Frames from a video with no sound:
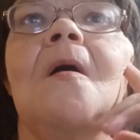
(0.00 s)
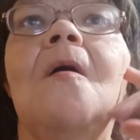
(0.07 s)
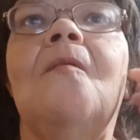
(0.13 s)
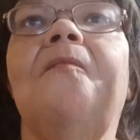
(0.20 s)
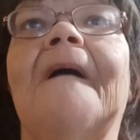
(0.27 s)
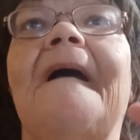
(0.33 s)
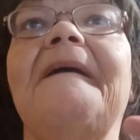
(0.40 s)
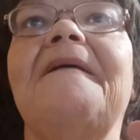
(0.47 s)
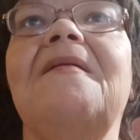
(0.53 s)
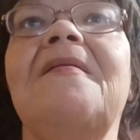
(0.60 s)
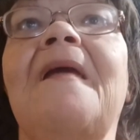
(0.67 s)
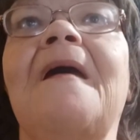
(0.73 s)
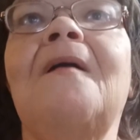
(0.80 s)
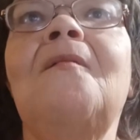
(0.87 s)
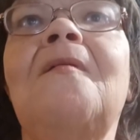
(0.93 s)
right
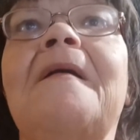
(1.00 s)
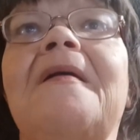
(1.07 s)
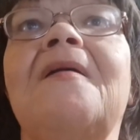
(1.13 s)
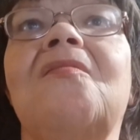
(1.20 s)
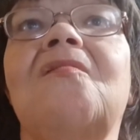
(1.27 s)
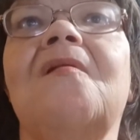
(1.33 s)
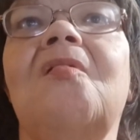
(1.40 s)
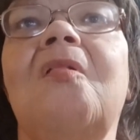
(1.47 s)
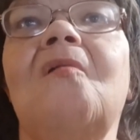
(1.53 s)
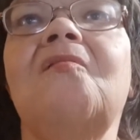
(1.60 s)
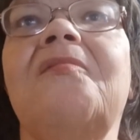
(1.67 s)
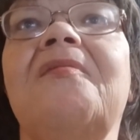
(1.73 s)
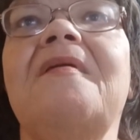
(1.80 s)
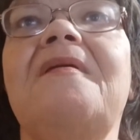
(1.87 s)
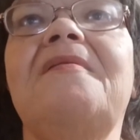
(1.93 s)
now it's
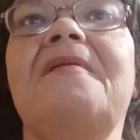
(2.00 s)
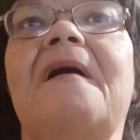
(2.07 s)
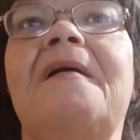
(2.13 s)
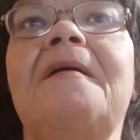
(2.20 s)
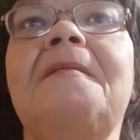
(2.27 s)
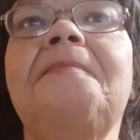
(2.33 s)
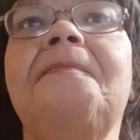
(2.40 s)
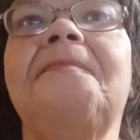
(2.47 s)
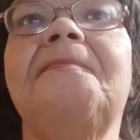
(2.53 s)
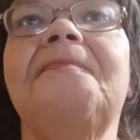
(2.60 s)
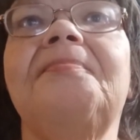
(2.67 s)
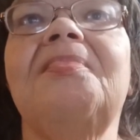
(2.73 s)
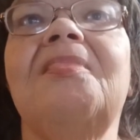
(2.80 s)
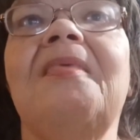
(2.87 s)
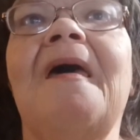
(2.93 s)
close enough
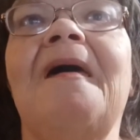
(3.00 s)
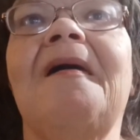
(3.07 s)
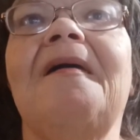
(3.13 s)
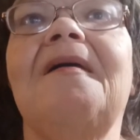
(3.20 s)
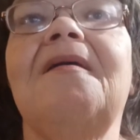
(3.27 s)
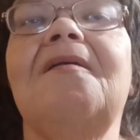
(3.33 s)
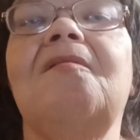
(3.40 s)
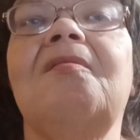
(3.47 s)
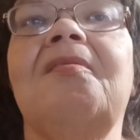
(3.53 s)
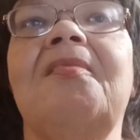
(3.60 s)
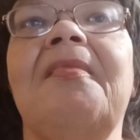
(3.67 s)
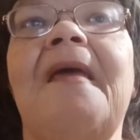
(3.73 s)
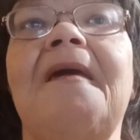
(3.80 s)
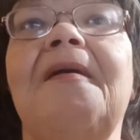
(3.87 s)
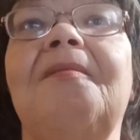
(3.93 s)
that
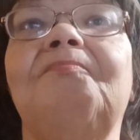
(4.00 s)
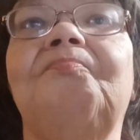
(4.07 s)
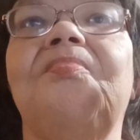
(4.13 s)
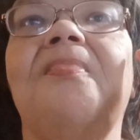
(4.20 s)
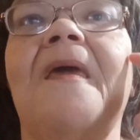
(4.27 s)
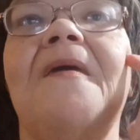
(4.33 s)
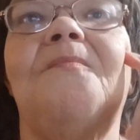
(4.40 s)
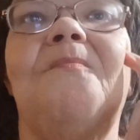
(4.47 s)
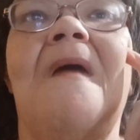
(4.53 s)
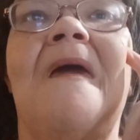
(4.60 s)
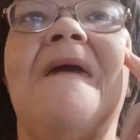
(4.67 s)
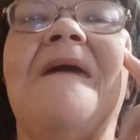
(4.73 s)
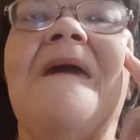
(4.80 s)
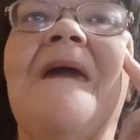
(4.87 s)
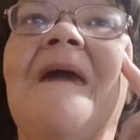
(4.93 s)
they
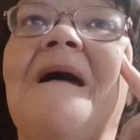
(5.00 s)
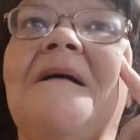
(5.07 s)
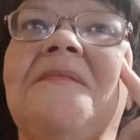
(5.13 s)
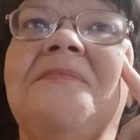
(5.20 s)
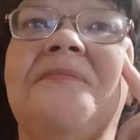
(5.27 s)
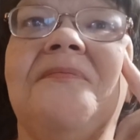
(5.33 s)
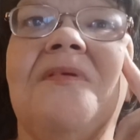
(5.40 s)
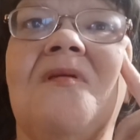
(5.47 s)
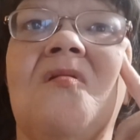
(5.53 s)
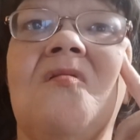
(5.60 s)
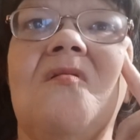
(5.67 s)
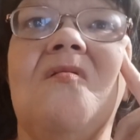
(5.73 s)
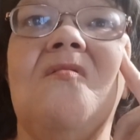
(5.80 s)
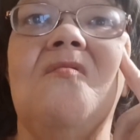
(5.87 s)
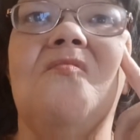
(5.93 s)
may have
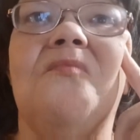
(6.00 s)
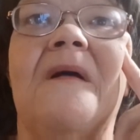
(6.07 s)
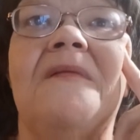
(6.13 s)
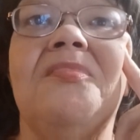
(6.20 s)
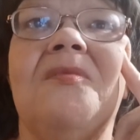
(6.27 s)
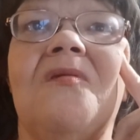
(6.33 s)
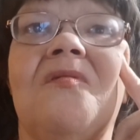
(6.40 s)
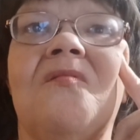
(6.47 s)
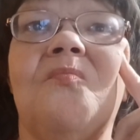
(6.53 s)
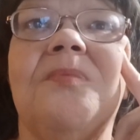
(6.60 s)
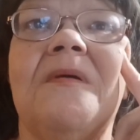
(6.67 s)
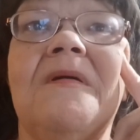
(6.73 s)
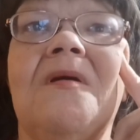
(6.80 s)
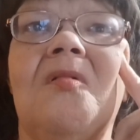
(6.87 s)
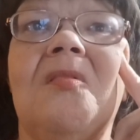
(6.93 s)
to run the
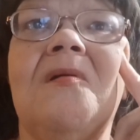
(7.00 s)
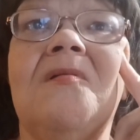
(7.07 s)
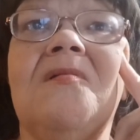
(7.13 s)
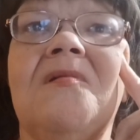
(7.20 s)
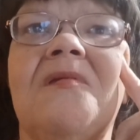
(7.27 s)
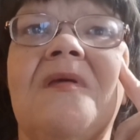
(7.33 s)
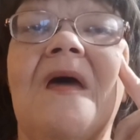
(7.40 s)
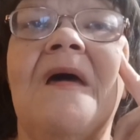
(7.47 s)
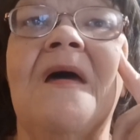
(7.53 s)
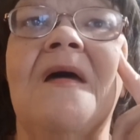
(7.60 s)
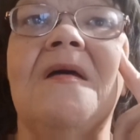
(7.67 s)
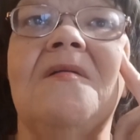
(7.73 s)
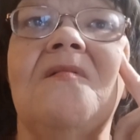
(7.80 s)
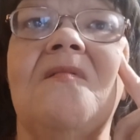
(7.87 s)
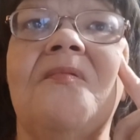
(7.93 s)
sprinklers
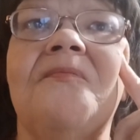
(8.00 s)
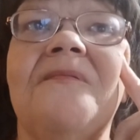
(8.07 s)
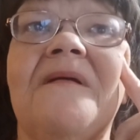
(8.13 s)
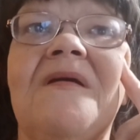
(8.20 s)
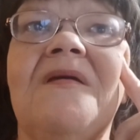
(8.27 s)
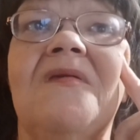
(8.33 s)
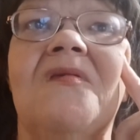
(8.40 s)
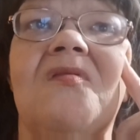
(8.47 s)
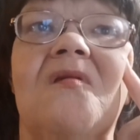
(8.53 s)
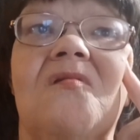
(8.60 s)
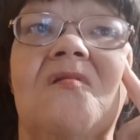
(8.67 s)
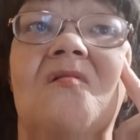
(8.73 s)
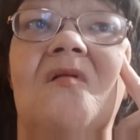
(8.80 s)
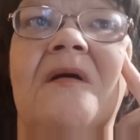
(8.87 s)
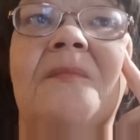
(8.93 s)
and freeze the
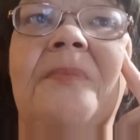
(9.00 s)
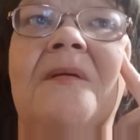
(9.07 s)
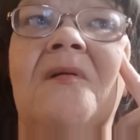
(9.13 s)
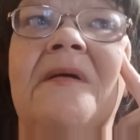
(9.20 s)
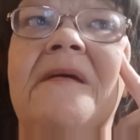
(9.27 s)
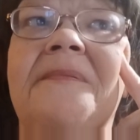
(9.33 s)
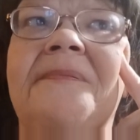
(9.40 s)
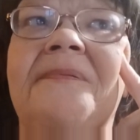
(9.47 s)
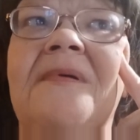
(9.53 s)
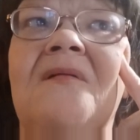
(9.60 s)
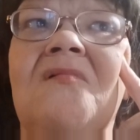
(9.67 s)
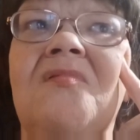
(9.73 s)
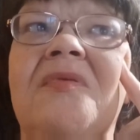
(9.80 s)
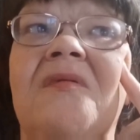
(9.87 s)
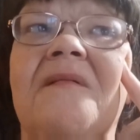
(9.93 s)
strawberry
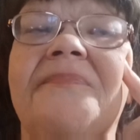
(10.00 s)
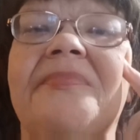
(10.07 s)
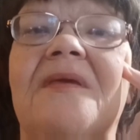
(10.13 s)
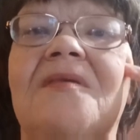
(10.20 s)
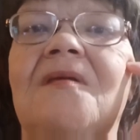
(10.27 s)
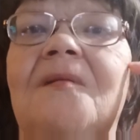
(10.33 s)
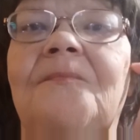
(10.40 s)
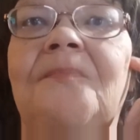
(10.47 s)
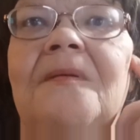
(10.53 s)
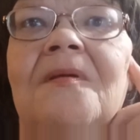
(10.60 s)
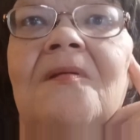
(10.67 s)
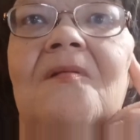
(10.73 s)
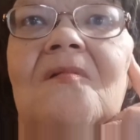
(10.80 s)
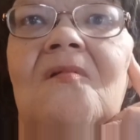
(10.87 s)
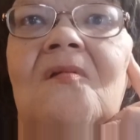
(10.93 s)
fields if the
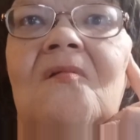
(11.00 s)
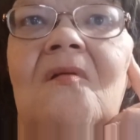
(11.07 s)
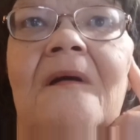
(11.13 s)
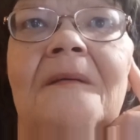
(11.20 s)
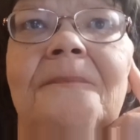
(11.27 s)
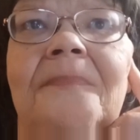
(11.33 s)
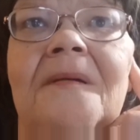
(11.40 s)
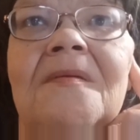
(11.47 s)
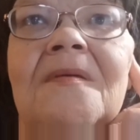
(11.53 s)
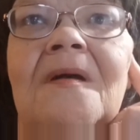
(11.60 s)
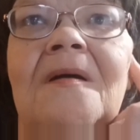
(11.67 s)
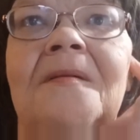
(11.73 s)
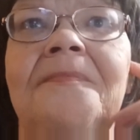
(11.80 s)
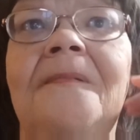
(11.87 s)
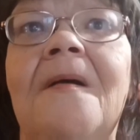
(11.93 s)
temperatures drop
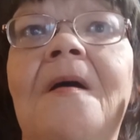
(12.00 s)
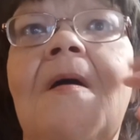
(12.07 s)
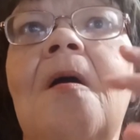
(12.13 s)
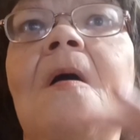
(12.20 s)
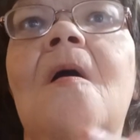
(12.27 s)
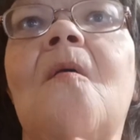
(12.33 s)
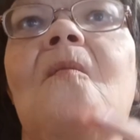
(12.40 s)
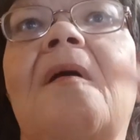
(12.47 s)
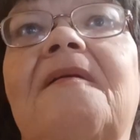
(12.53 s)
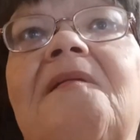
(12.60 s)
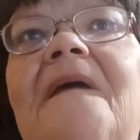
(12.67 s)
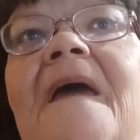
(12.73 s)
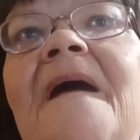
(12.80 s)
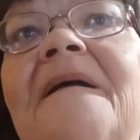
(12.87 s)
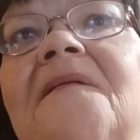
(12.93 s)
enough, which
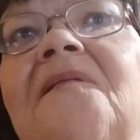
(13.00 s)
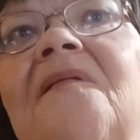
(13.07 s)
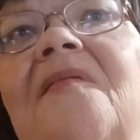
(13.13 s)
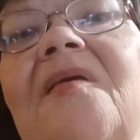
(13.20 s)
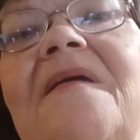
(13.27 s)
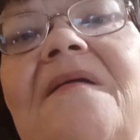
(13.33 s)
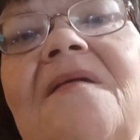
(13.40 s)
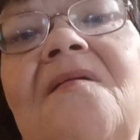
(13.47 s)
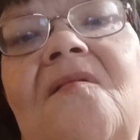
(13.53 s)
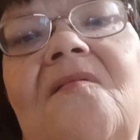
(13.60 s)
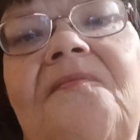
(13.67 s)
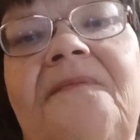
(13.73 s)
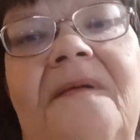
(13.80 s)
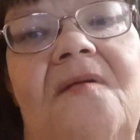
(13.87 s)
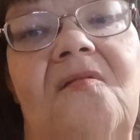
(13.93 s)
actually
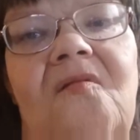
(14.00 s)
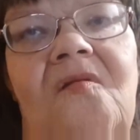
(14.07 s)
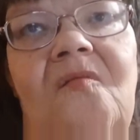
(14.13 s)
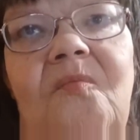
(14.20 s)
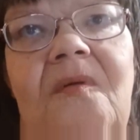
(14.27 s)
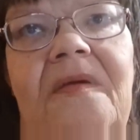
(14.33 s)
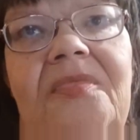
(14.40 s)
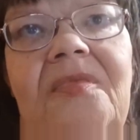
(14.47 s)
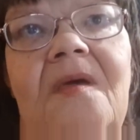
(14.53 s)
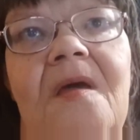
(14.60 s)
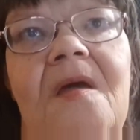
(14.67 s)
interferes with